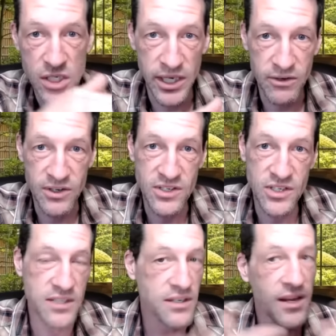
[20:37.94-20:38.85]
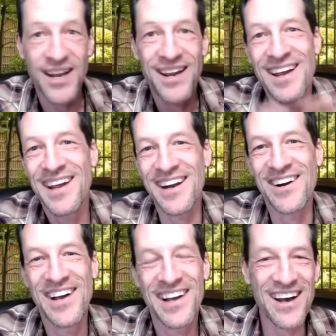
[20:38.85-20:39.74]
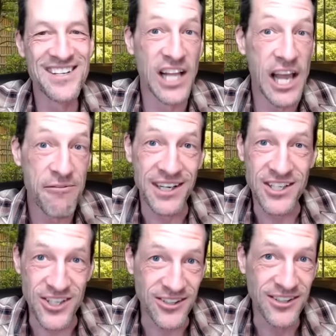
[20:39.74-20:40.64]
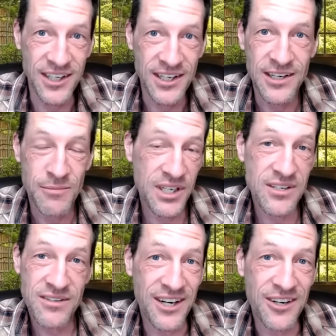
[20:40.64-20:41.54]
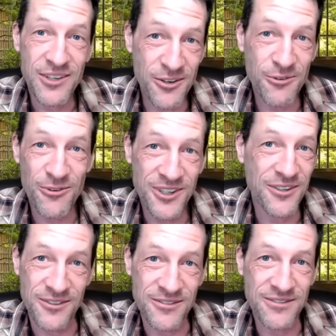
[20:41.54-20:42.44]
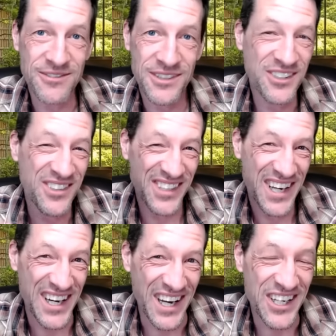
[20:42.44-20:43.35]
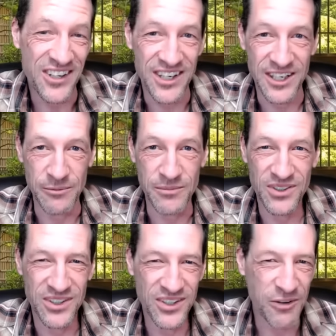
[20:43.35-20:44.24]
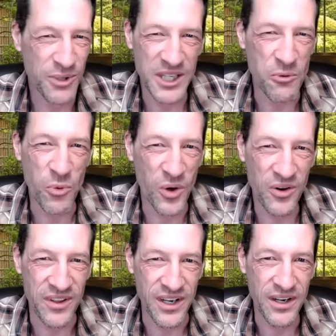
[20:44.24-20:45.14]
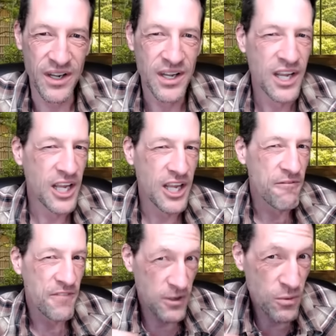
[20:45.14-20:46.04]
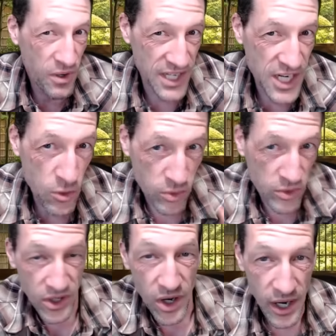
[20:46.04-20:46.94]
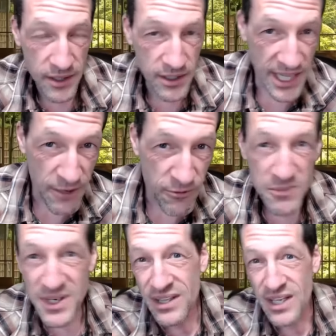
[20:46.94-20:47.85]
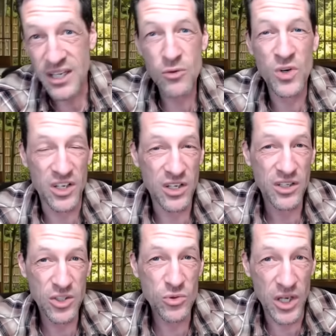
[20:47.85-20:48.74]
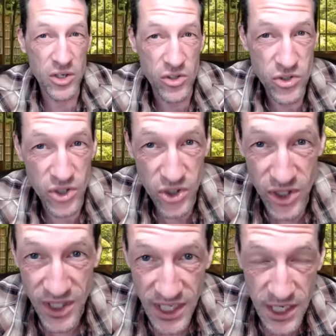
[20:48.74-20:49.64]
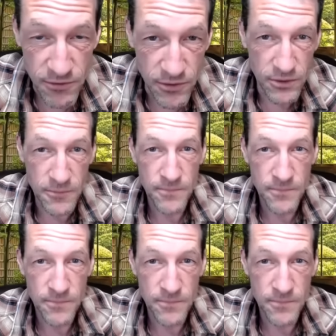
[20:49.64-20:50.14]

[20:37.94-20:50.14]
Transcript: layer, and says, Hey, you know, God's laughing at you because, you know, you're, you're, you're, you're kind of under him. You, are not really worthy. If you were equal to God, that would mean that you would, you understood good and evil.